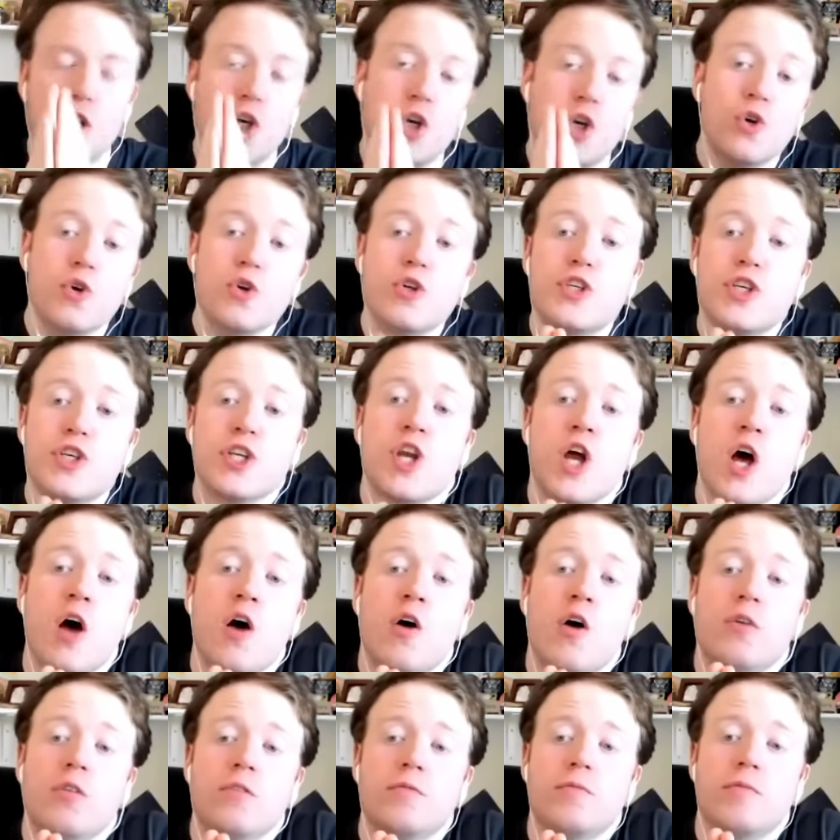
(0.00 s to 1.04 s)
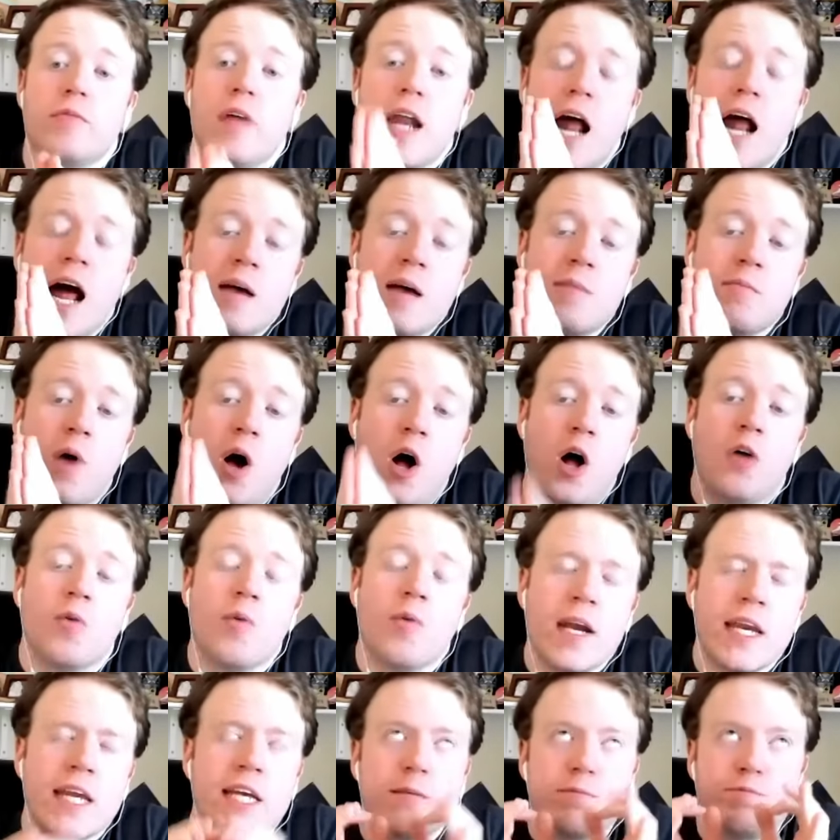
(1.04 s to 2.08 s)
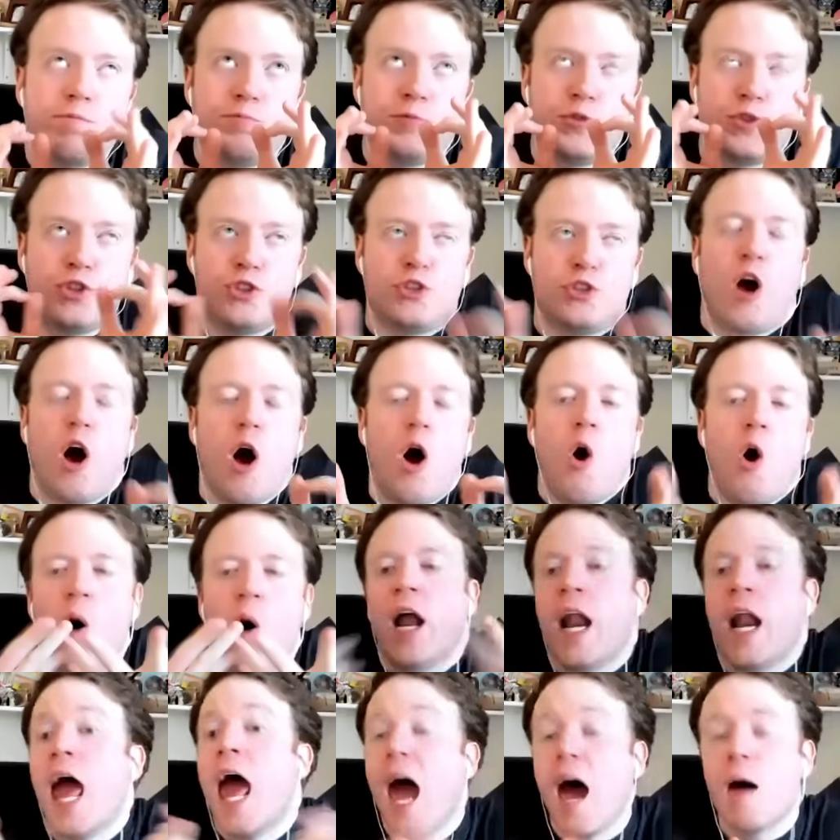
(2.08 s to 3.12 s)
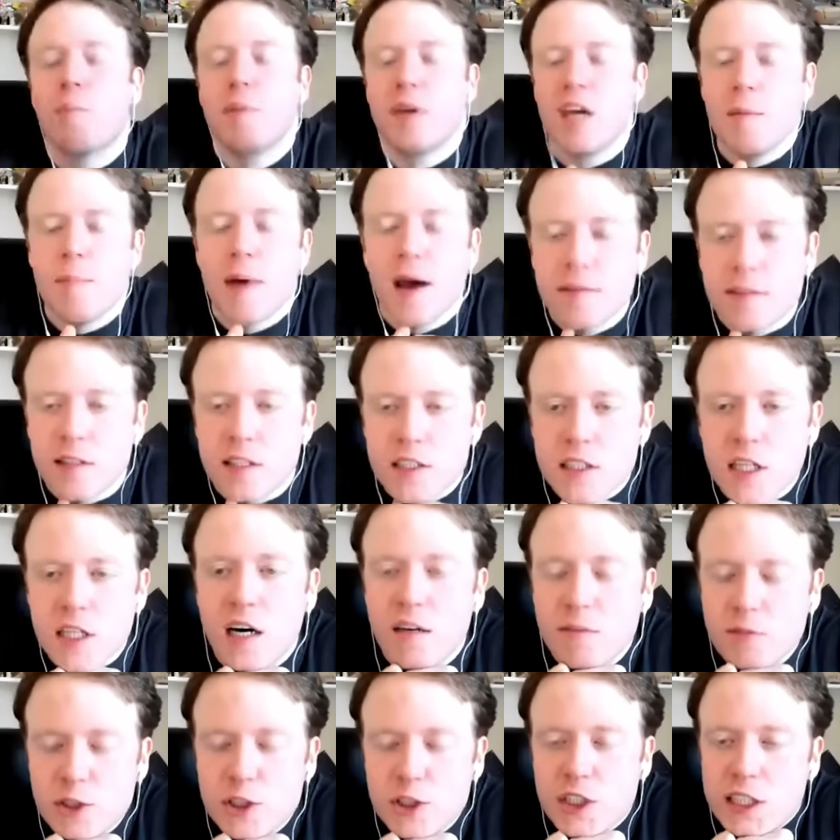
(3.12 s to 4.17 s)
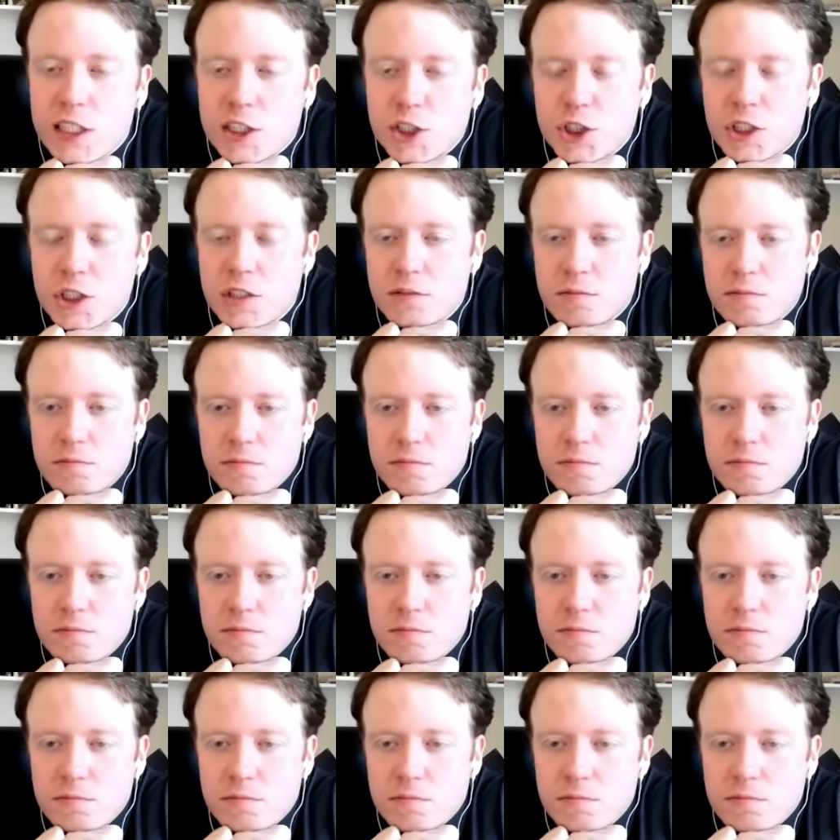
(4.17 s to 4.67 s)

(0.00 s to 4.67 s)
you to know that I'm already so unhappy about this conversation.